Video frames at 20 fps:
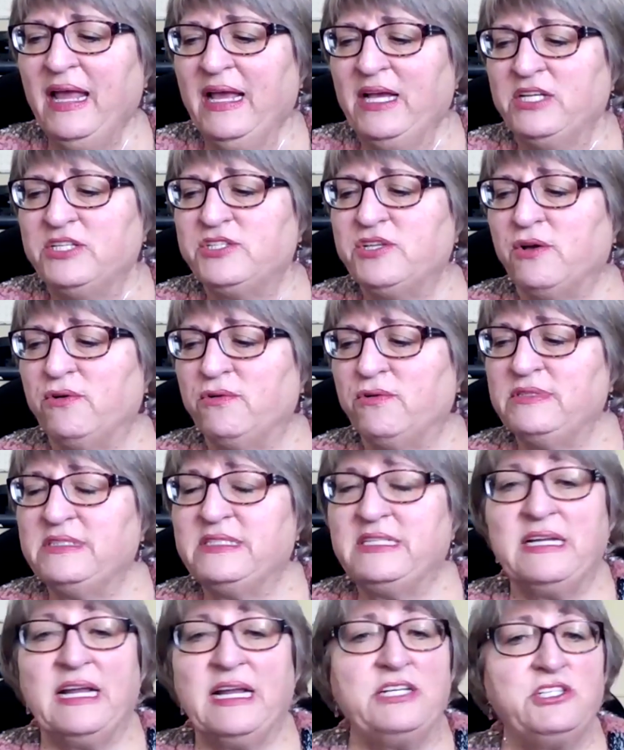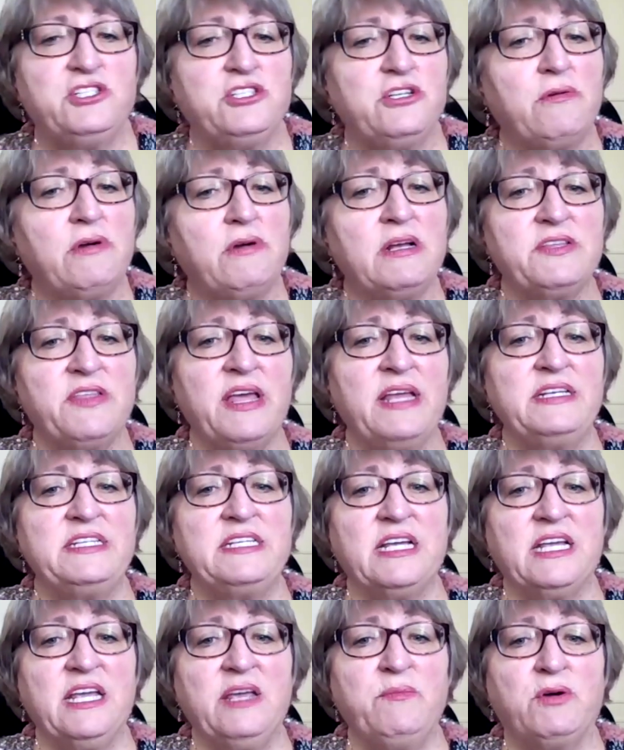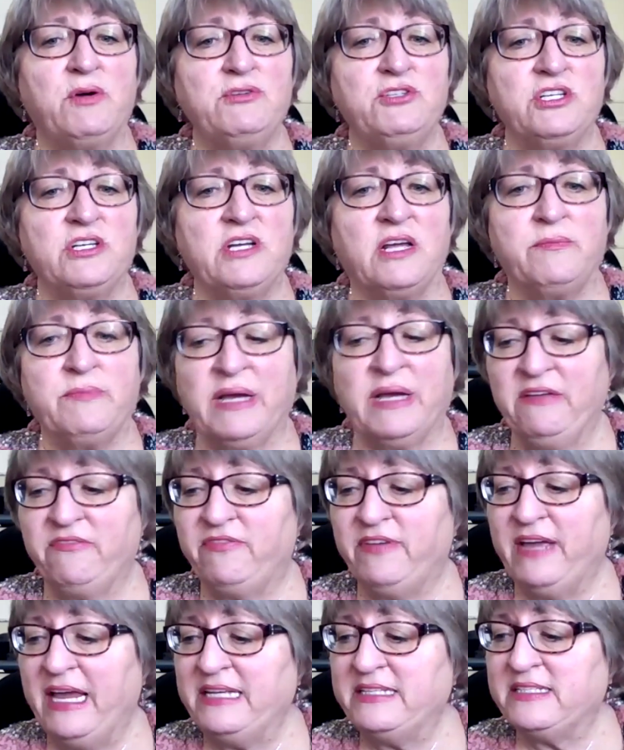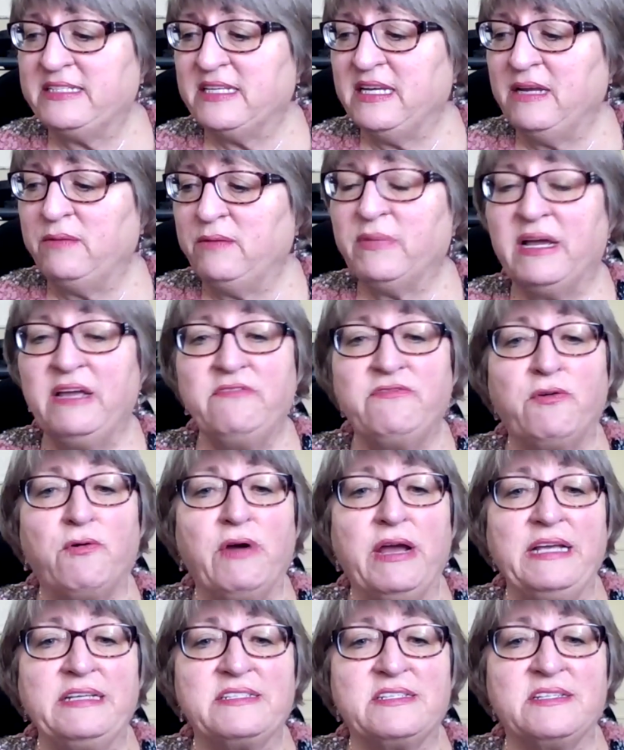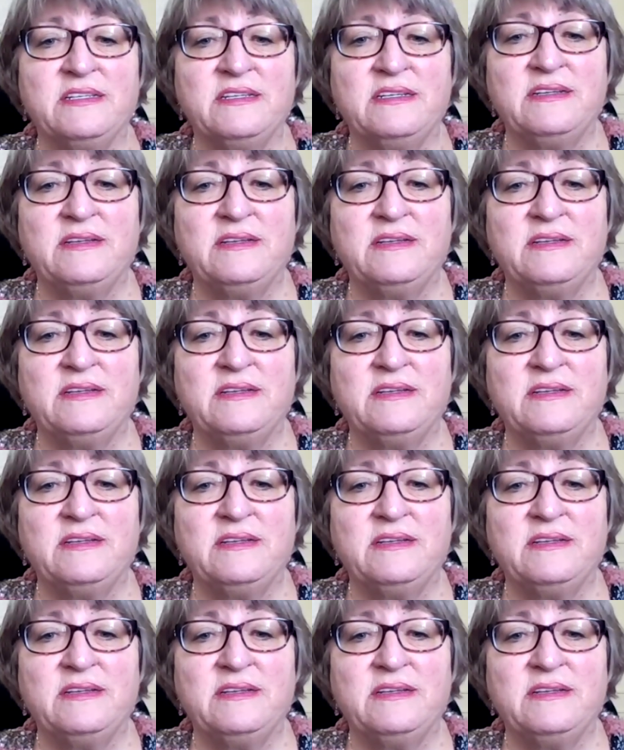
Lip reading: So did I show authentic emotion on my face and in my voice?